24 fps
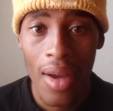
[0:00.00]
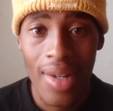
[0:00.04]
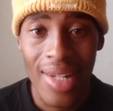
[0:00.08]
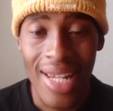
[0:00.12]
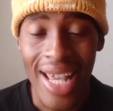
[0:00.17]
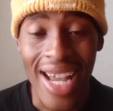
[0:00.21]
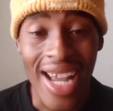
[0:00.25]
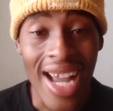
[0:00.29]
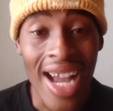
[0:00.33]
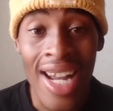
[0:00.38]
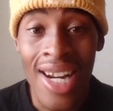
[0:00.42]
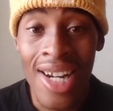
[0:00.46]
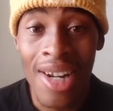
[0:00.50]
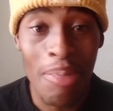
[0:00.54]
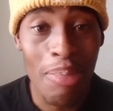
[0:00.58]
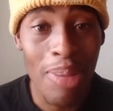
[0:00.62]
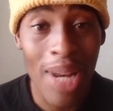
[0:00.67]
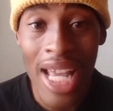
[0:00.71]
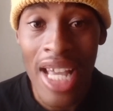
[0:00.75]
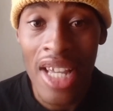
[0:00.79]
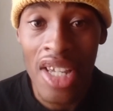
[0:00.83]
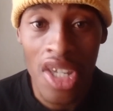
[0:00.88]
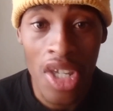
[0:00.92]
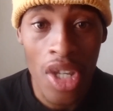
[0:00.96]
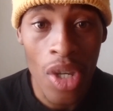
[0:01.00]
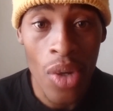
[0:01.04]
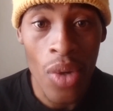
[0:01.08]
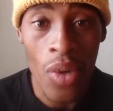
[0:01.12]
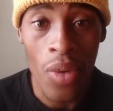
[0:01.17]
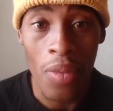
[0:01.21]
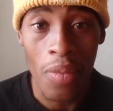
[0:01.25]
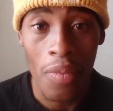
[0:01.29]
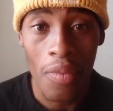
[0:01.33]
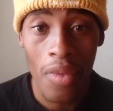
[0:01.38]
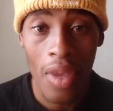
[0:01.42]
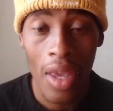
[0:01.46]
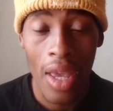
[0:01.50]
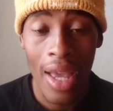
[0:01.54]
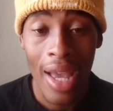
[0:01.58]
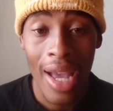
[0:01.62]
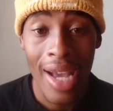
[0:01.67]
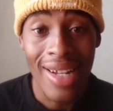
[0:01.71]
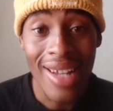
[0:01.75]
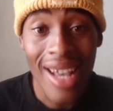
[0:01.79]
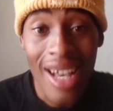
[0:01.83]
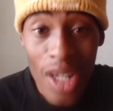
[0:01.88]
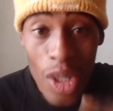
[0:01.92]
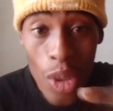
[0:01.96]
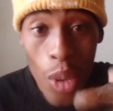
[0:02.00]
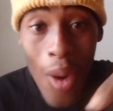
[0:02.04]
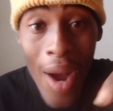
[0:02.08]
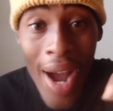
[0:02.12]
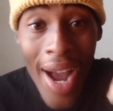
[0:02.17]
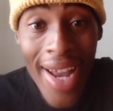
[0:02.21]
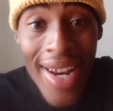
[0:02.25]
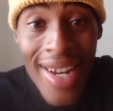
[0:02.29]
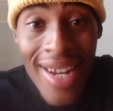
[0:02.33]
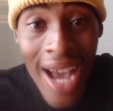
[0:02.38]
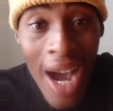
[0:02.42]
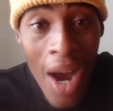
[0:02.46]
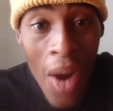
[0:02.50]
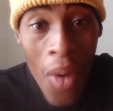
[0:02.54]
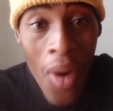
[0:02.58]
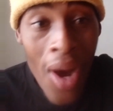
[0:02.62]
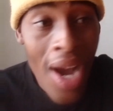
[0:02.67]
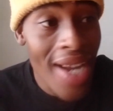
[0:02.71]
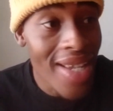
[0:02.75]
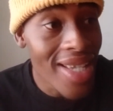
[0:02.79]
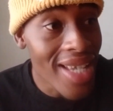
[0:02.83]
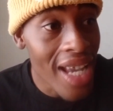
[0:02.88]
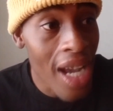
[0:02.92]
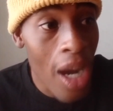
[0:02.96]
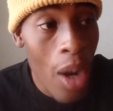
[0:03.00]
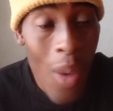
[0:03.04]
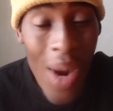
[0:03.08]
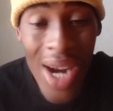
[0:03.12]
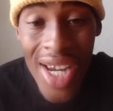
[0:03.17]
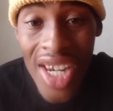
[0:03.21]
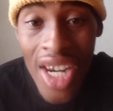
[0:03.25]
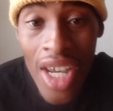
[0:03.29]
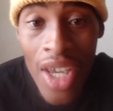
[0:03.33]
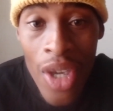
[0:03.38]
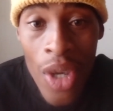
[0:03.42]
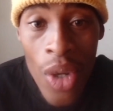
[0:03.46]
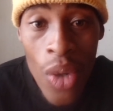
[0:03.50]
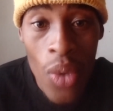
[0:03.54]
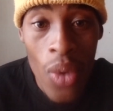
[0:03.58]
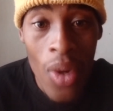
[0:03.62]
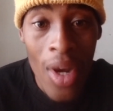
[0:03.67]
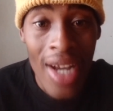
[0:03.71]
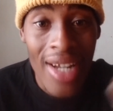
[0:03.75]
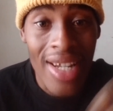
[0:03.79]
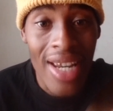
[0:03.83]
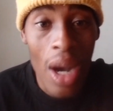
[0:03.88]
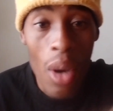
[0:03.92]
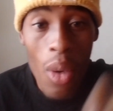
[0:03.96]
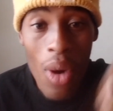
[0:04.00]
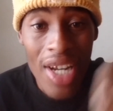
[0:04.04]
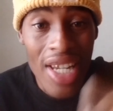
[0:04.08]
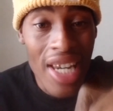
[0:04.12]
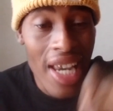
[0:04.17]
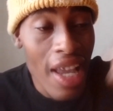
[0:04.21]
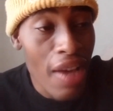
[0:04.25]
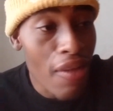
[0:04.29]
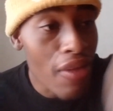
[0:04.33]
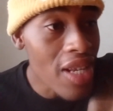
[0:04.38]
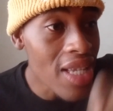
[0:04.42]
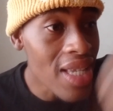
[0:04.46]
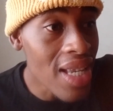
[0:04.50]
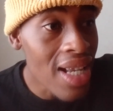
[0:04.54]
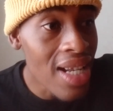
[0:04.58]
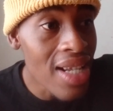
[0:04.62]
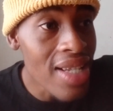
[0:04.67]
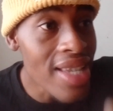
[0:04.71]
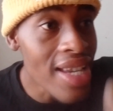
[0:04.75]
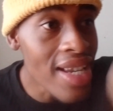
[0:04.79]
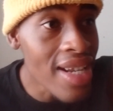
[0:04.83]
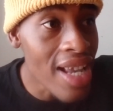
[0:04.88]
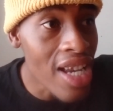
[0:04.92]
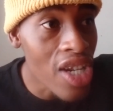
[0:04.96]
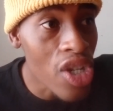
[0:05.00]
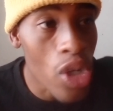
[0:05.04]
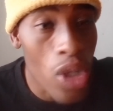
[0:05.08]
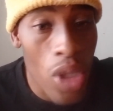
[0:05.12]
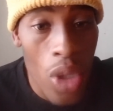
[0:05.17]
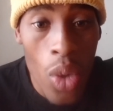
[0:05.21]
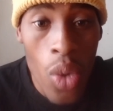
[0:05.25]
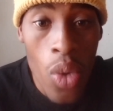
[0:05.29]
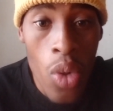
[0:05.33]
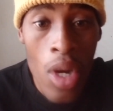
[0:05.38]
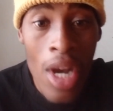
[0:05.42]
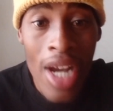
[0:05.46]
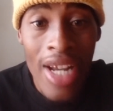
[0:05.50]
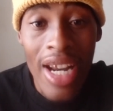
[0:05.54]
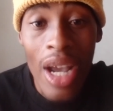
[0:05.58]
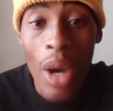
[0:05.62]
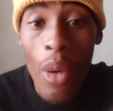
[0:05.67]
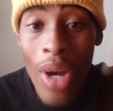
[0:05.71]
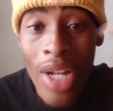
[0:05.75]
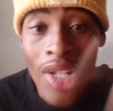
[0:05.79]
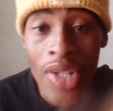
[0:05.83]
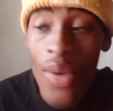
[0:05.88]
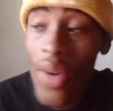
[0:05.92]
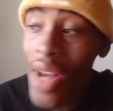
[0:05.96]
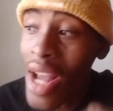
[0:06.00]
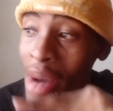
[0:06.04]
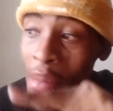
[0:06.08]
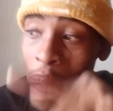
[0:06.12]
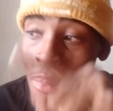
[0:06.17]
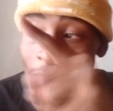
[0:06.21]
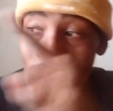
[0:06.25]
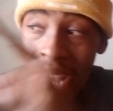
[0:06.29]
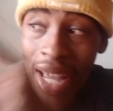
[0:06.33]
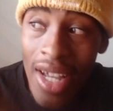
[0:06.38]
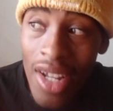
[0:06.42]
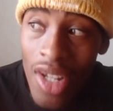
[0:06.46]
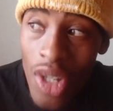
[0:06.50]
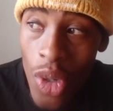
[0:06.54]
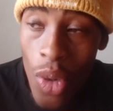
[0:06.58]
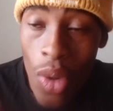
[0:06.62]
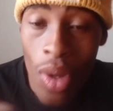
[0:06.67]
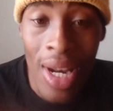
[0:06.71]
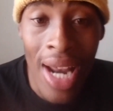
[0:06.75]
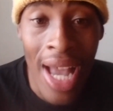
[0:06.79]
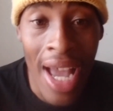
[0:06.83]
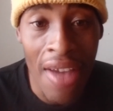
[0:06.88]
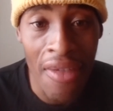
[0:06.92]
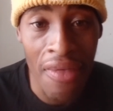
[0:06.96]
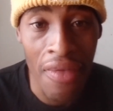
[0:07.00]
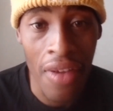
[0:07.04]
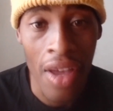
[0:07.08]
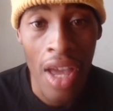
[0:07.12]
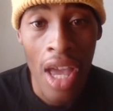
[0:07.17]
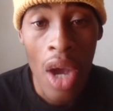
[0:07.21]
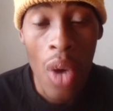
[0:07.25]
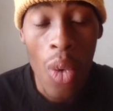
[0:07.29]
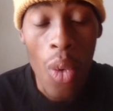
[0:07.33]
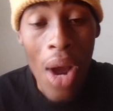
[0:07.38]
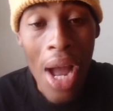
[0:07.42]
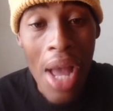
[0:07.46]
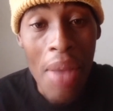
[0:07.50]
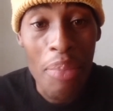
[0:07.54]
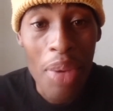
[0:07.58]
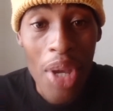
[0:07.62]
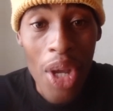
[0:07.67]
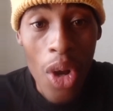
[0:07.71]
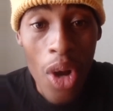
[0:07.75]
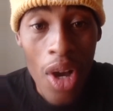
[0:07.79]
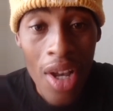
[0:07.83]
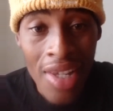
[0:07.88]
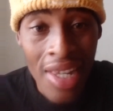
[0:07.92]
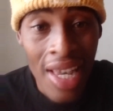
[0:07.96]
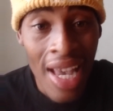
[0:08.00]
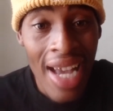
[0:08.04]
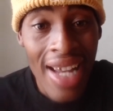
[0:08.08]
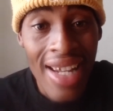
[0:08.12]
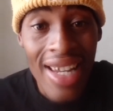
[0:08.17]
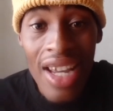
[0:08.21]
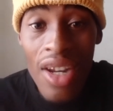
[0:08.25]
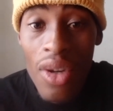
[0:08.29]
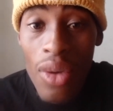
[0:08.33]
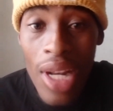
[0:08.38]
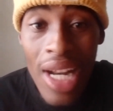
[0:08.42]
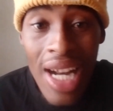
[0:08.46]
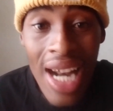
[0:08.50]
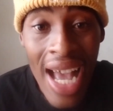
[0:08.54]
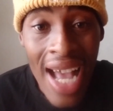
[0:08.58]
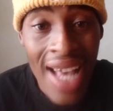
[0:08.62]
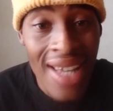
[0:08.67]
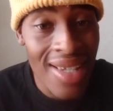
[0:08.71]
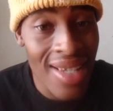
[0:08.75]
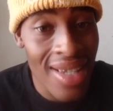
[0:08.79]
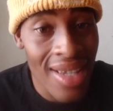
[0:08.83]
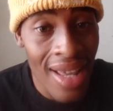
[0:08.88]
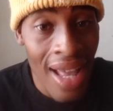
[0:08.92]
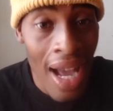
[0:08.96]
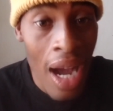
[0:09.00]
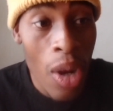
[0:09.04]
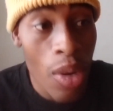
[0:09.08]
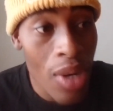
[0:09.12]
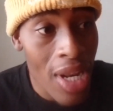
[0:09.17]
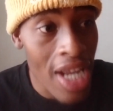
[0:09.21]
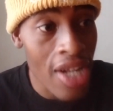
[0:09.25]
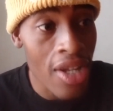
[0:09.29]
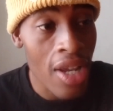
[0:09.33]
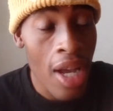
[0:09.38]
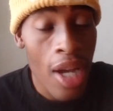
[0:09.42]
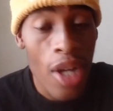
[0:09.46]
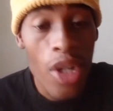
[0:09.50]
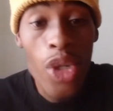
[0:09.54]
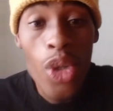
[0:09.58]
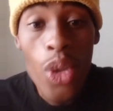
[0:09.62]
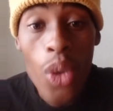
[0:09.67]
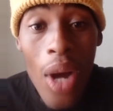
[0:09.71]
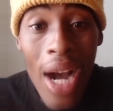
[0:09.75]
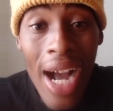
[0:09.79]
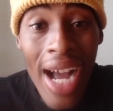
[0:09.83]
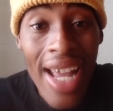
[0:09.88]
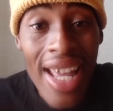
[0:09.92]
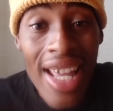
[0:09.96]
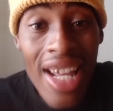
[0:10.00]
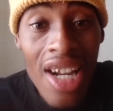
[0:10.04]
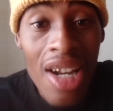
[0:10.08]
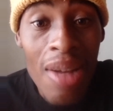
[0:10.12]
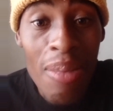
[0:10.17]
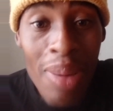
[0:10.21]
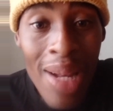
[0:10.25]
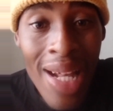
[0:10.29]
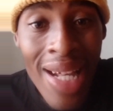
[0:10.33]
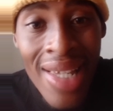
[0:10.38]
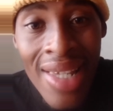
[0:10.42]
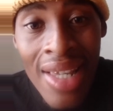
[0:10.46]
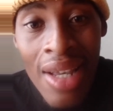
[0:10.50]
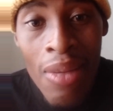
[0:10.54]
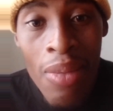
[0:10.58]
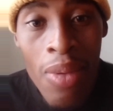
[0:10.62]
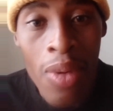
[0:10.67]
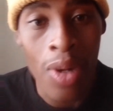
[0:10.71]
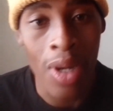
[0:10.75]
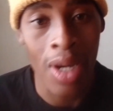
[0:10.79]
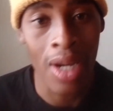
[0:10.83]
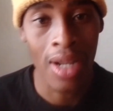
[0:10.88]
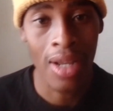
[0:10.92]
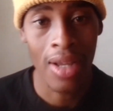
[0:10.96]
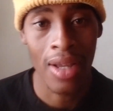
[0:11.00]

They can't replace you. That's why now they are watching you. They are watching every single thing that you do. They want to come back into your life. Why? Because they realize now that you are irreplaceable.